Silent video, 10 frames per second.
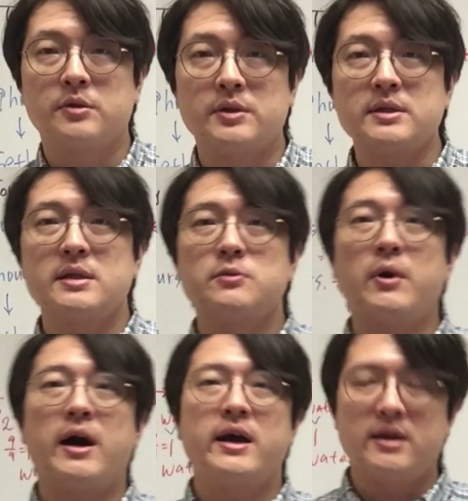So this is
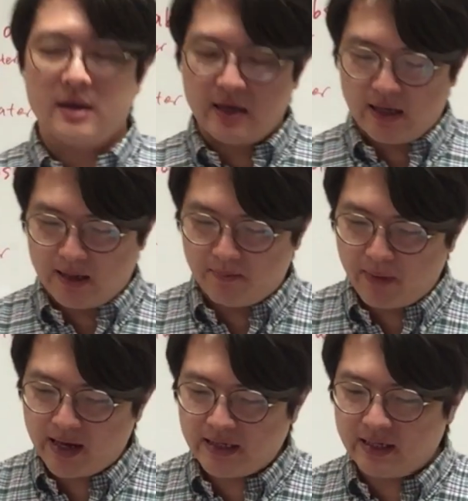why
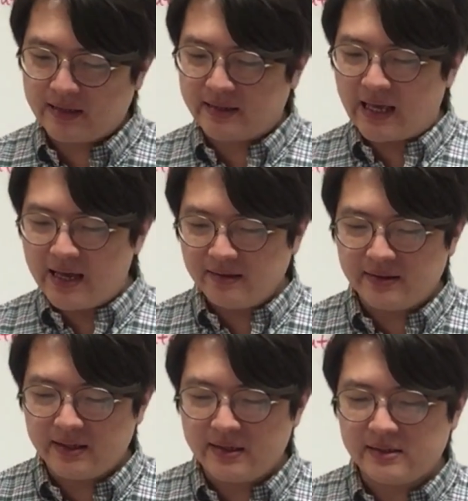many
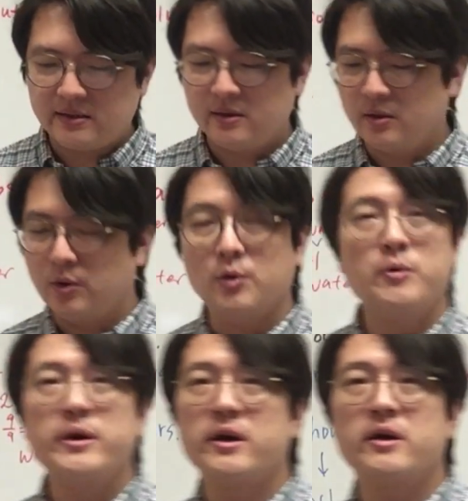dentists,
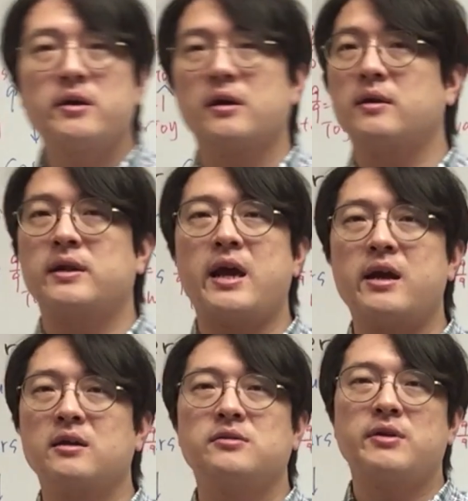lawyers, and
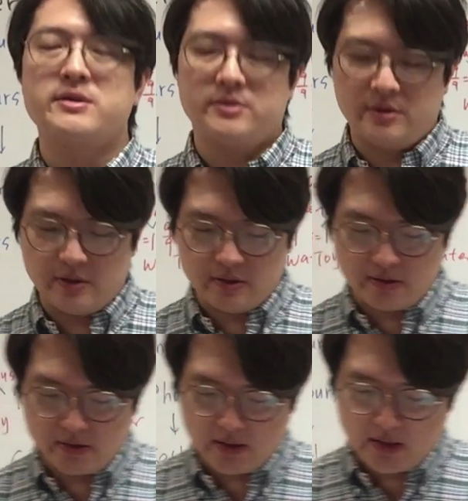
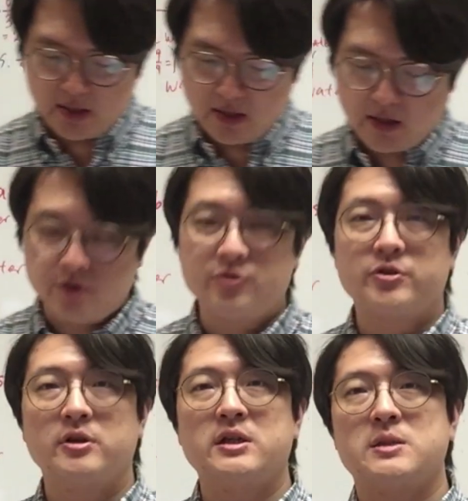hairdressers
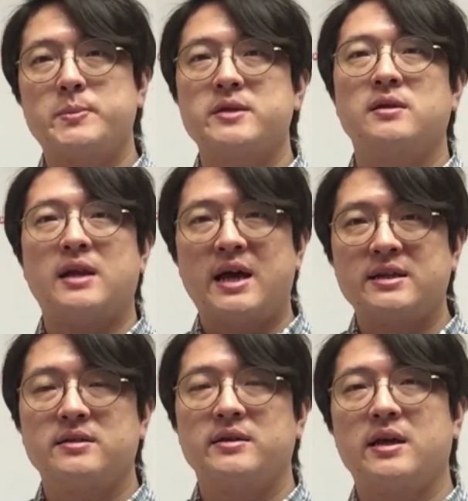usually specialize
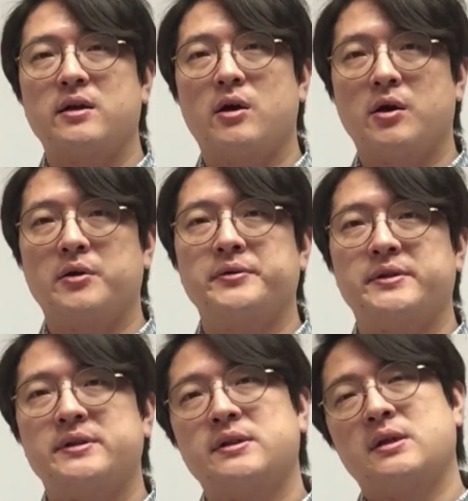their own
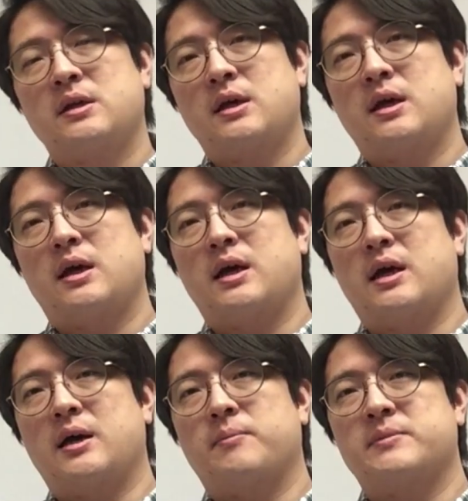
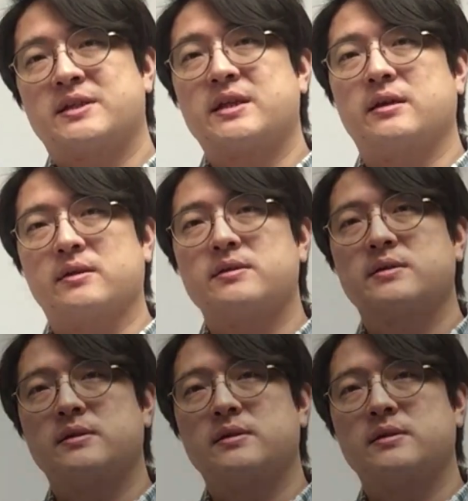skills.